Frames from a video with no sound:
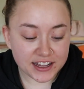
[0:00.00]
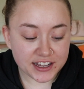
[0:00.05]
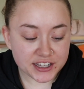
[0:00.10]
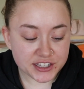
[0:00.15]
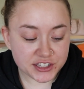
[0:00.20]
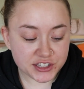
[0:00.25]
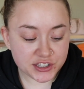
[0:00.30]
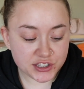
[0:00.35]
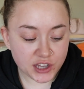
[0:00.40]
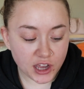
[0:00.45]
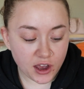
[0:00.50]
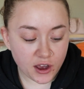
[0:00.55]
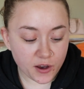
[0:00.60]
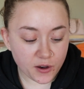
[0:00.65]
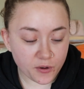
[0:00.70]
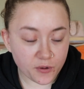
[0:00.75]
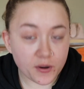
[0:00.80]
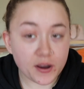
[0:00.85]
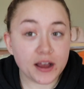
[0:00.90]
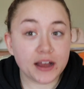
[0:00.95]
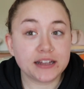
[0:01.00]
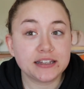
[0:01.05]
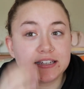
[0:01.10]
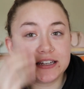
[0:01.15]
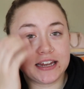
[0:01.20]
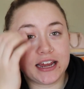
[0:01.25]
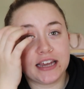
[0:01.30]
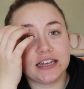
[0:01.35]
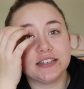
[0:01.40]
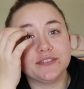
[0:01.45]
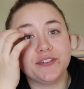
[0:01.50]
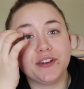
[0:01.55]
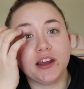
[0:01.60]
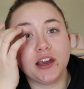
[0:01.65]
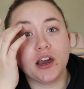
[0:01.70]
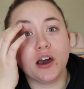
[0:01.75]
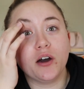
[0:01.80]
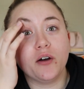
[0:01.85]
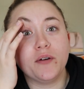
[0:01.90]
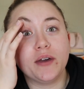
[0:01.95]
So today's
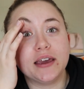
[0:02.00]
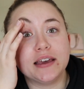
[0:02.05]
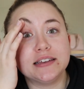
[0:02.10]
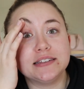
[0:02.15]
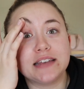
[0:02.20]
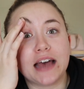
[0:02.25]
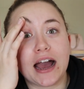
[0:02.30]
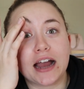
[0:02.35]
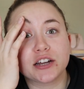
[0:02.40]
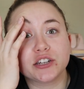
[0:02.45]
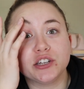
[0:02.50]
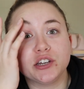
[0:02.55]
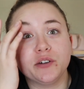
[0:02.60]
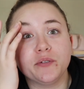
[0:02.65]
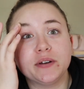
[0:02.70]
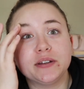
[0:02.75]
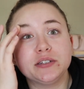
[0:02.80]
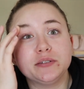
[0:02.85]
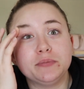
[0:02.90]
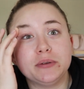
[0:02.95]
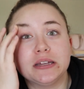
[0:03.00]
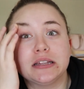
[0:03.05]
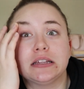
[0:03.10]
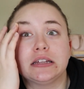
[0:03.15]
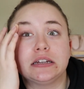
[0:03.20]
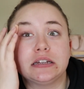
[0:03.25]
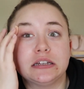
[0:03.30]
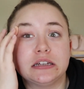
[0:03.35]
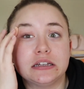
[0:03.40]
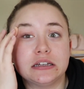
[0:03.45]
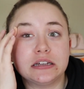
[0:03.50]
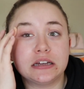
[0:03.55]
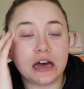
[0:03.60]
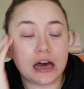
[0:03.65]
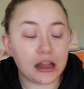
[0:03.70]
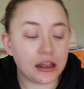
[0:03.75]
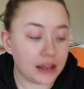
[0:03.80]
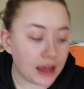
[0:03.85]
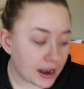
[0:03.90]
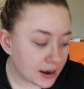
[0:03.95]
video is actually going to be a
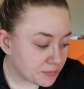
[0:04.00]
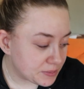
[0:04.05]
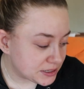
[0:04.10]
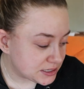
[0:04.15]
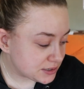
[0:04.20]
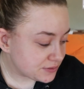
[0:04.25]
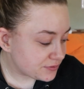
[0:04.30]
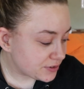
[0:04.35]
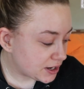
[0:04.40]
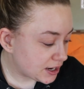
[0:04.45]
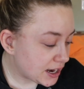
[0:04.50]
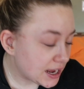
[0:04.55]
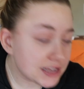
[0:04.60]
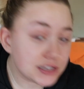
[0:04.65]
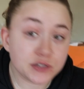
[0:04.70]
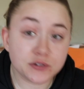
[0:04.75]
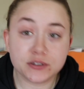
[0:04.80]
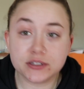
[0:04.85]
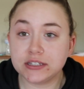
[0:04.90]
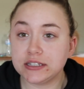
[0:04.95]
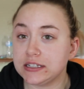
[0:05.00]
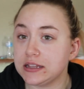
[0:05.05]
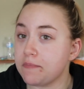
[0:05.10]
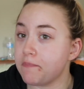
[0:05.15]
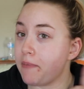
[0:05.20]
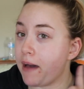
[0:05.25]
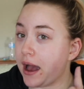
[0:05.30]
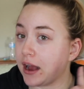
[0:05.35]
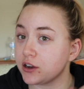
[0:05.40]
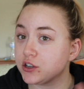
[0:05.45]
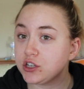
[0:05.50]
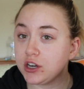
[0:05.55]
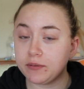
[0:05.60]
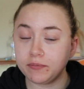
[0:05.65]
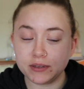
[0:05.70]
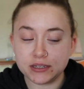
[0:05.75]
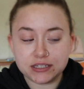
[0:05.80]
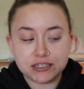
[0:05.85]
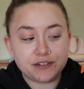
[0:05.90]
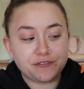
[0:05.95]
lot of it different. As you can see, the backdrop
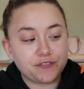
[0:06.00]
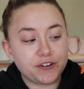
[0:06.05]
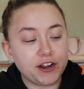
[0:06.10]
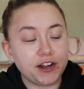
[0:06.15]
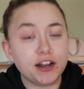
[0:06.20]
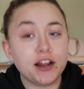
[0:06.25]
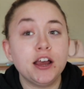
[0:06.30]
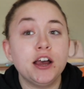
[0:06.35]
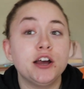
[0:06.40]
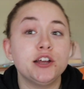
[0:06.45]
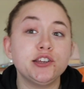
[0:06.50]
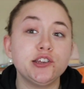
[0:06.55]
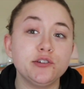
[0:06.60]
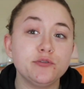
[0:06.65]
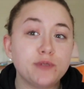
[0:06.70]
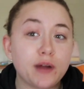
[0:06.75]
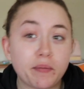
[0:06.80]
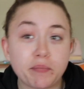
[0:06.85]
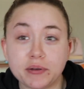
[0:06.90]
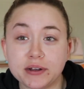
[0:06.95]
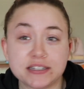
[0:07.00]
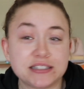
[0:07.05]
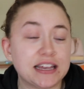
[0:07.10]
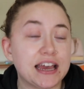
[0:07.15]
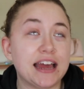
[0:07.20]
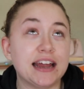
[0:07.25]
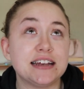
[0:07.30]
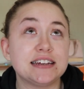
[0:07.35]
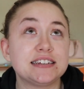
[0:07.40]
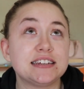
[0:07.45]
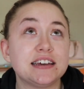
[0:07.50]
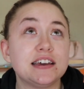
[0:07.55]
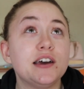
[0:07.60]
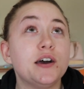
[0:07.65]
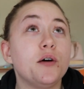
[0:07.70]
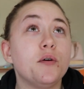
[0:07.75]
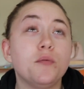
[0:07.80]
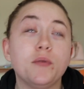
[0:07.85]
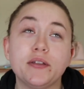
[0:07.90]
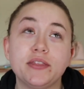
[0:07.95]
is different to represent
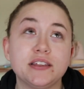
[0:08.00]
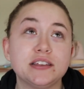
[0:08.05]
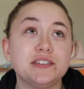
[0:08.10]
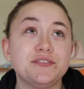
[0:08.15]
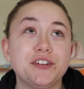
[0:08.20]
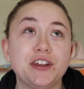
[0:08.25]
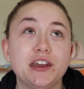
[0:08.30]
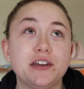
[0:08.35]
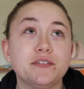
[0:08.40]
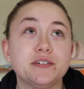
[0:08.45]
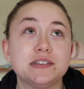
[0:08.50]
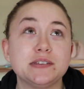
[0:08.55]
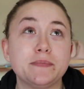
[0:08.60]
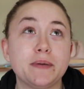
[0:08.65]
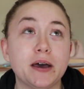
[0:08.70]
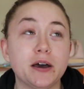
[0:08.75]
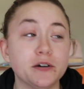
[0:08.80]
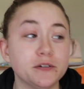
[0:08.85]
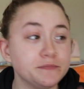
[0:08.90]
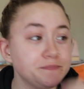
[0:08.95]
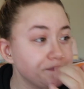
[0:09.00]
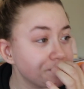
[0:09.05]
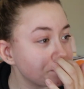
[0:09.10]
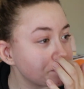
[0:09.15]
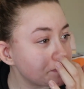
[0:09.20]
what this video is about.